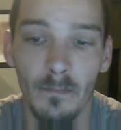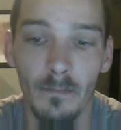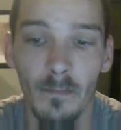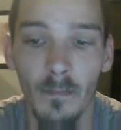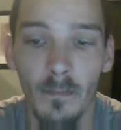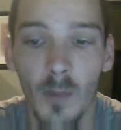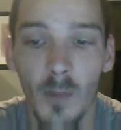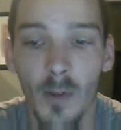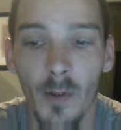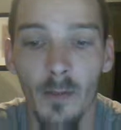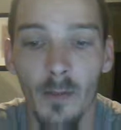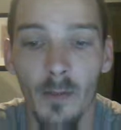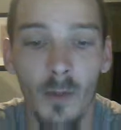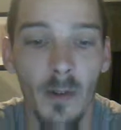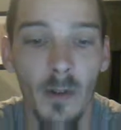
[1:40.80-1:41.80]
more
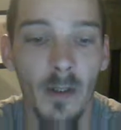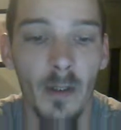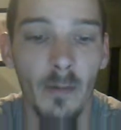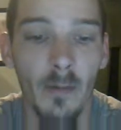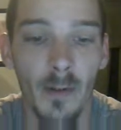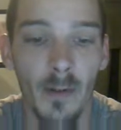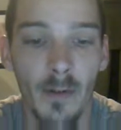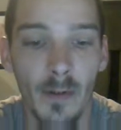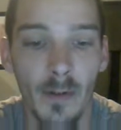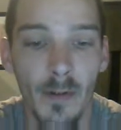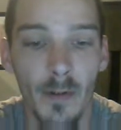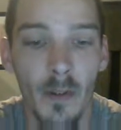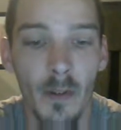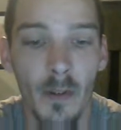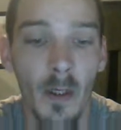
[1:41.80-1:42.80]
laborers
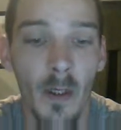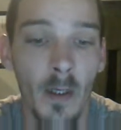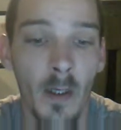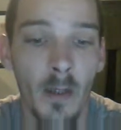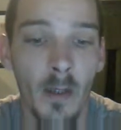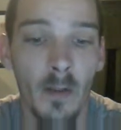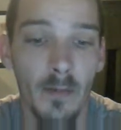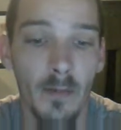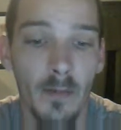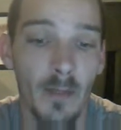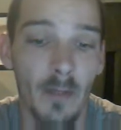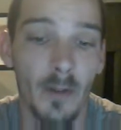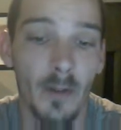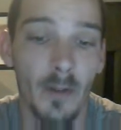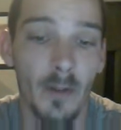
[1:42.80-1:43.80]
who have never
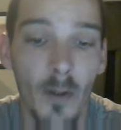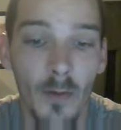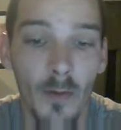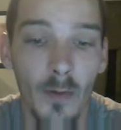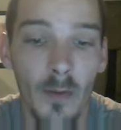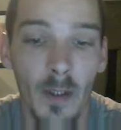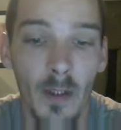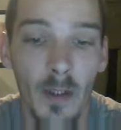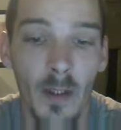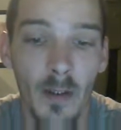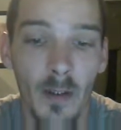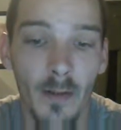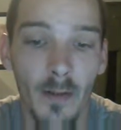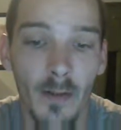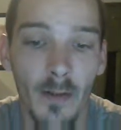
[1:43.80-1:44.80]
known any
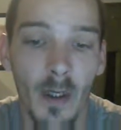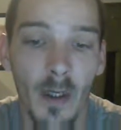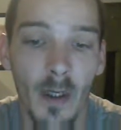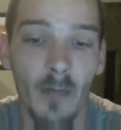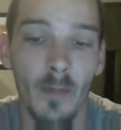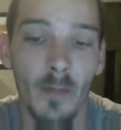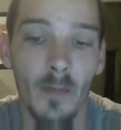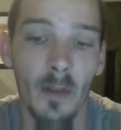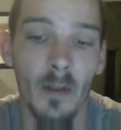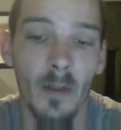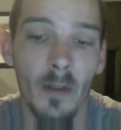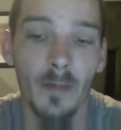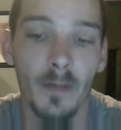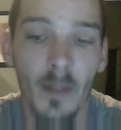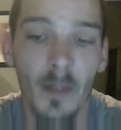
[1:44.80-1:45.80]
other job are
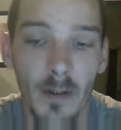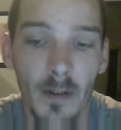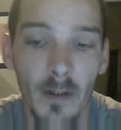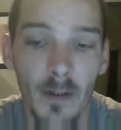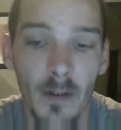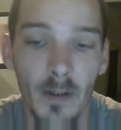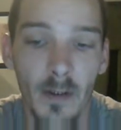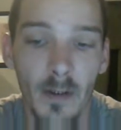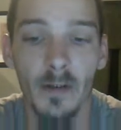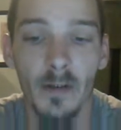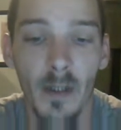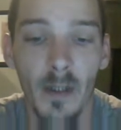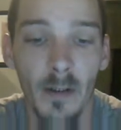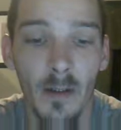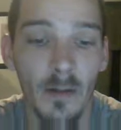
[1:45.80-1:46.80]
finding themselves
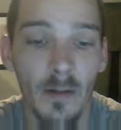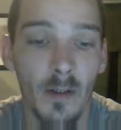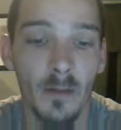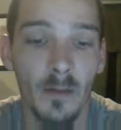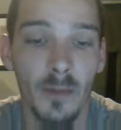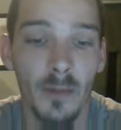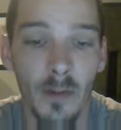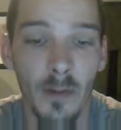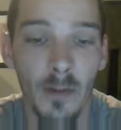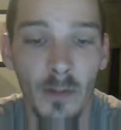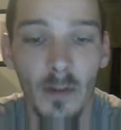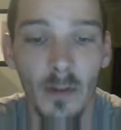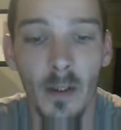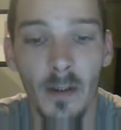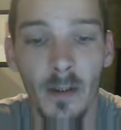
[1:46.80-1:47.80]
hitting the unemployment
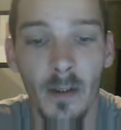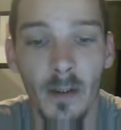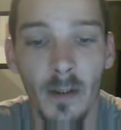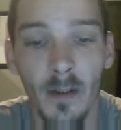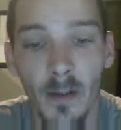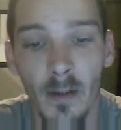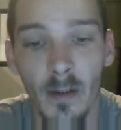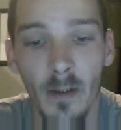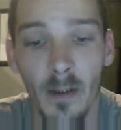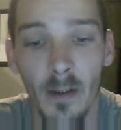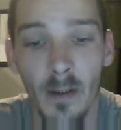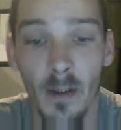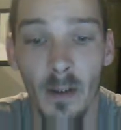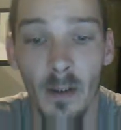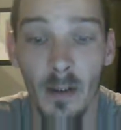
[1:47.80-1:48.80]
line
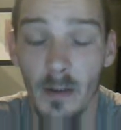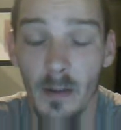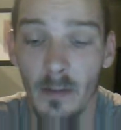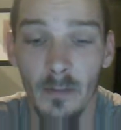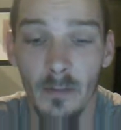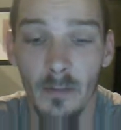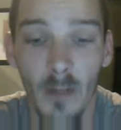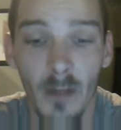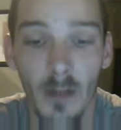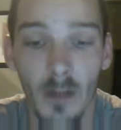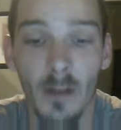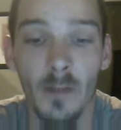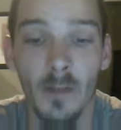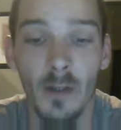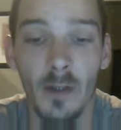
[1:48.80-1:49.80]
in
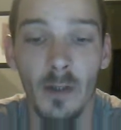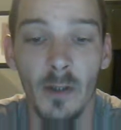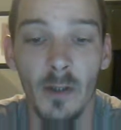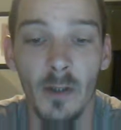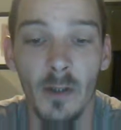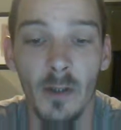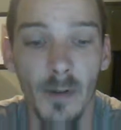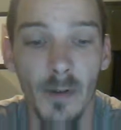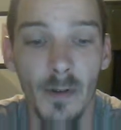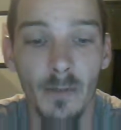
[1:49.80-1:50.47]
alarming numbers.